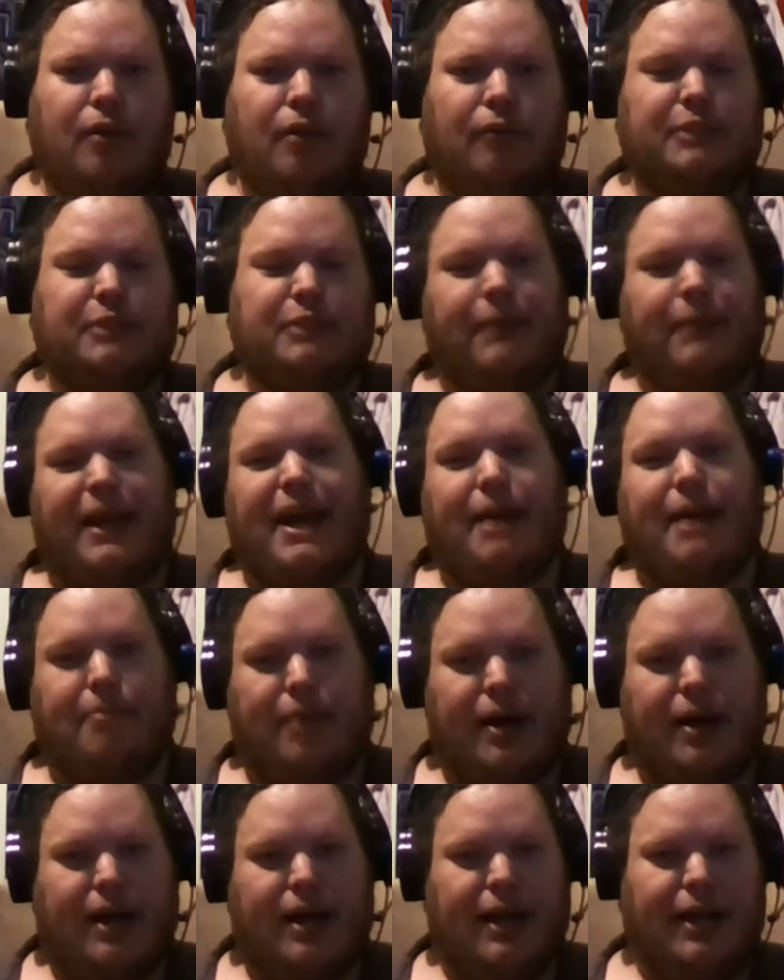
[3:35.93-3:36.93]
was beyond
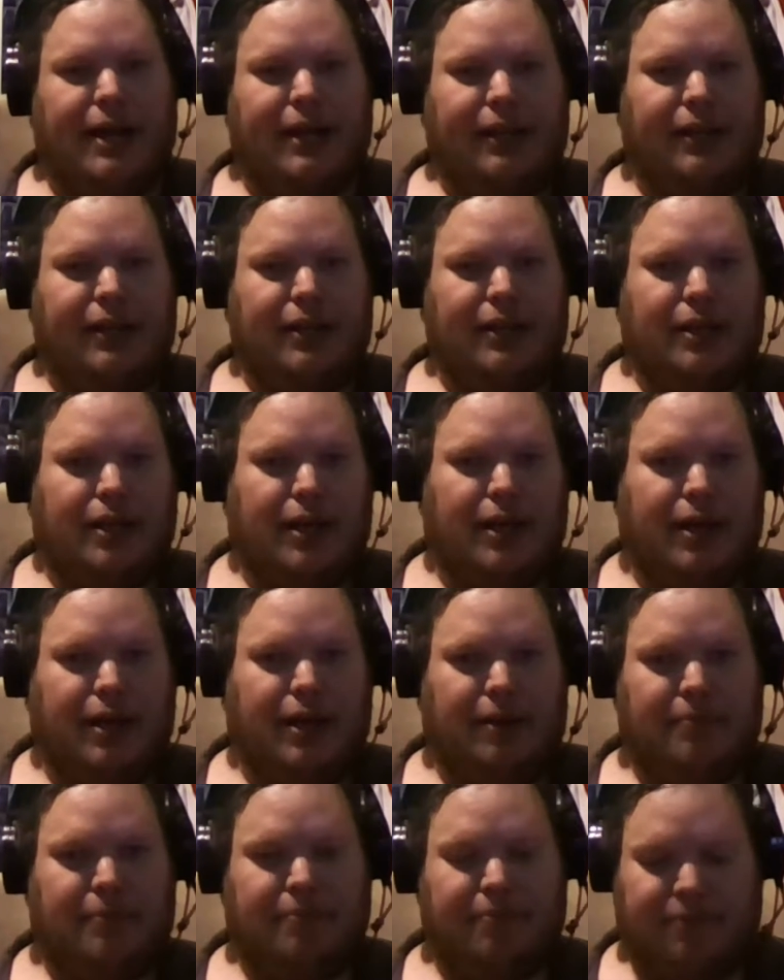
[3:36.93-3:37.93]
my
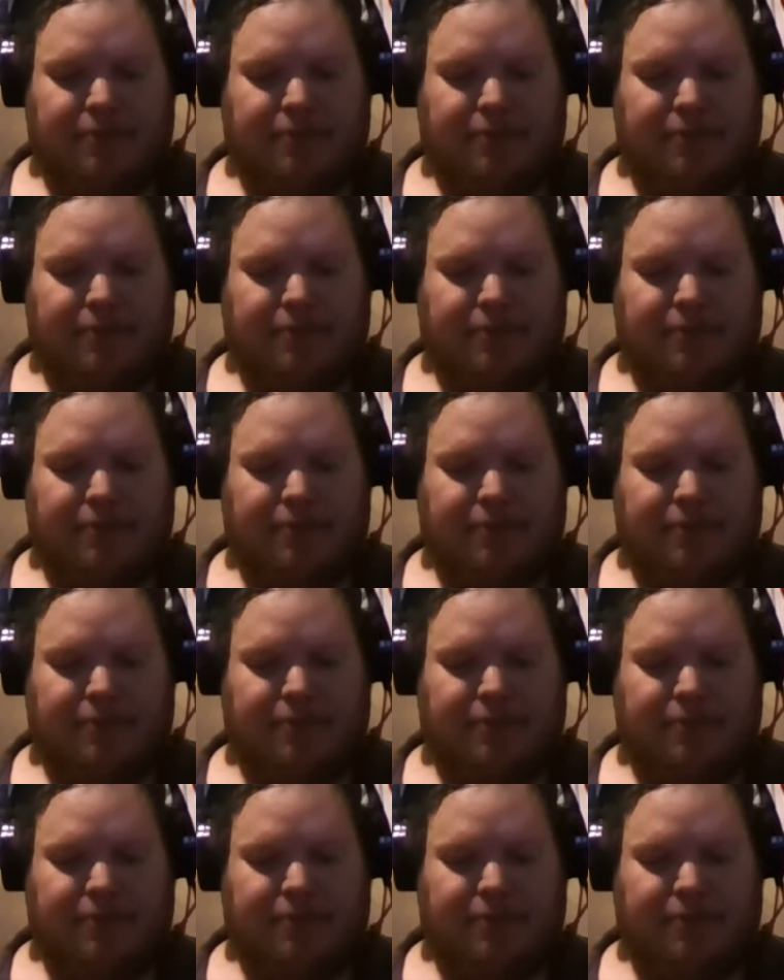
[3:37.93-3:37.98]
um,